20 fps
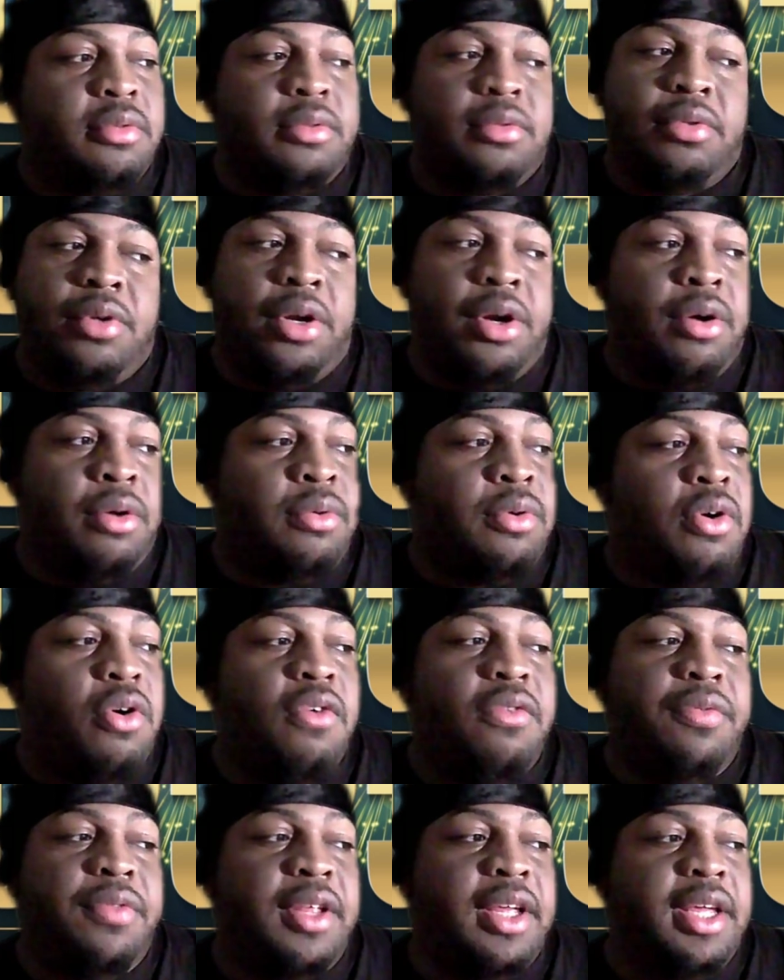You know,
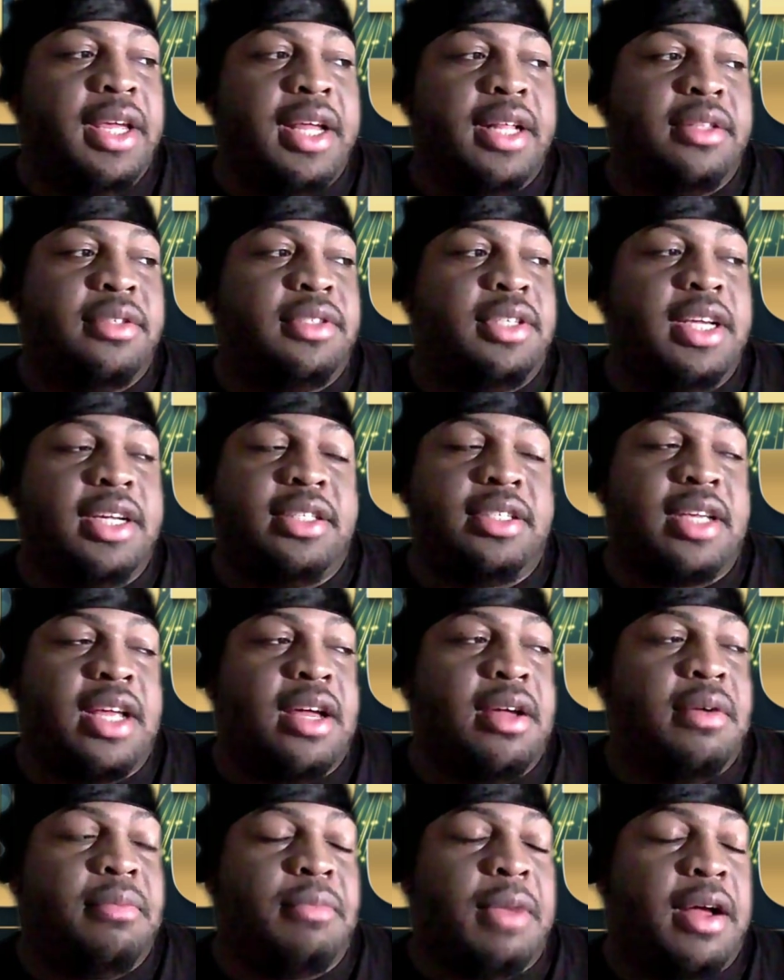hopefully get
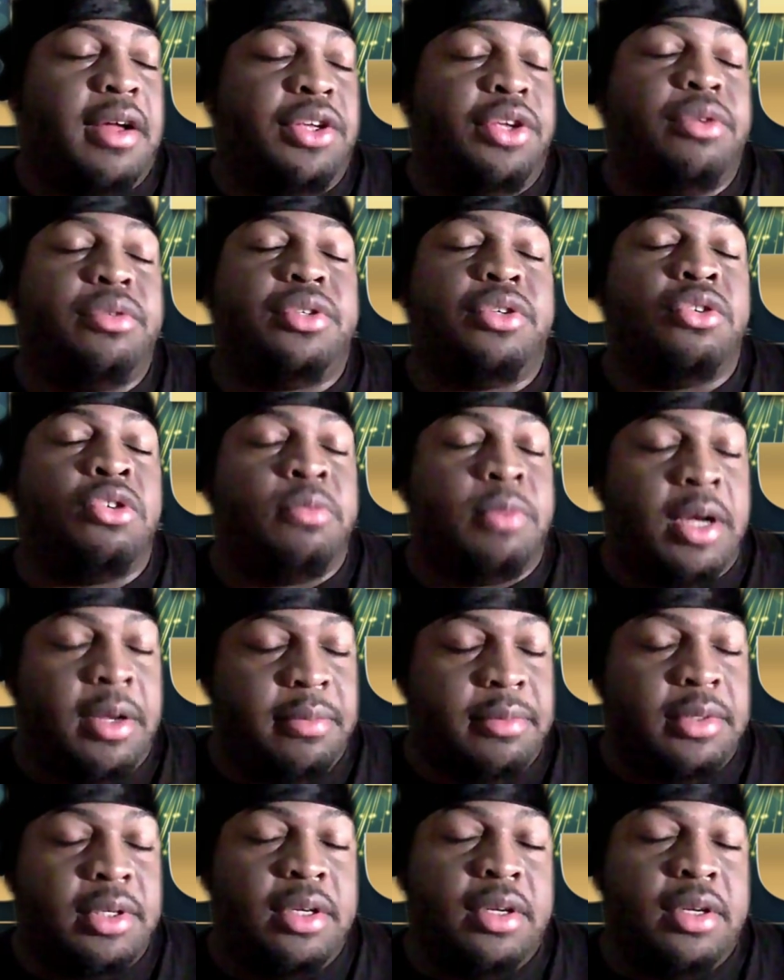TikTok my YouTube up